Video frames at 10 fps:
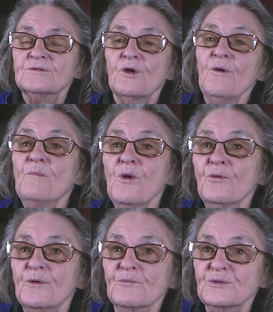Don
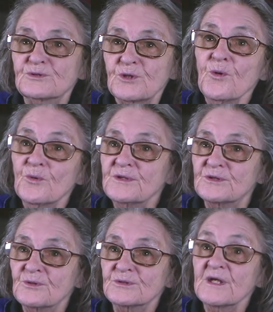Morland was talking
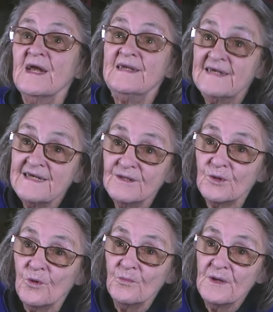to us, and he
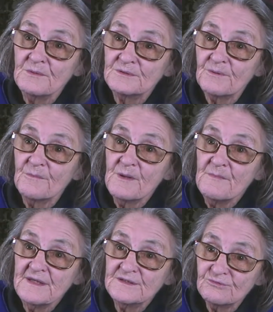thought we was from the
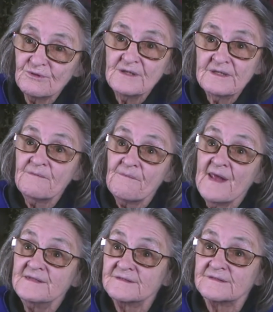Ministry of
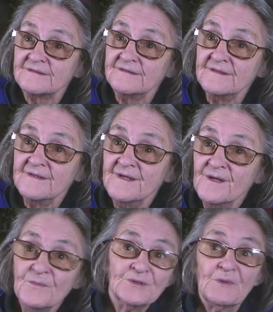Defence,
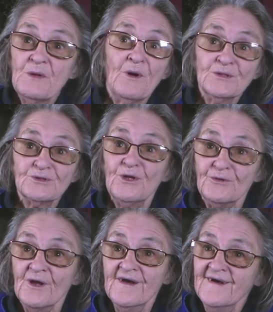which we
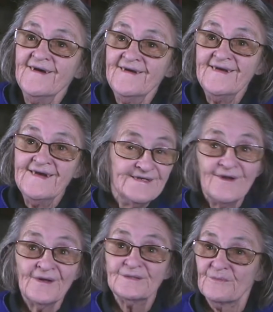wasn't.
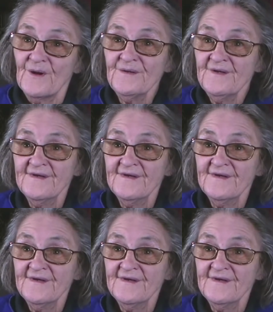Nice one.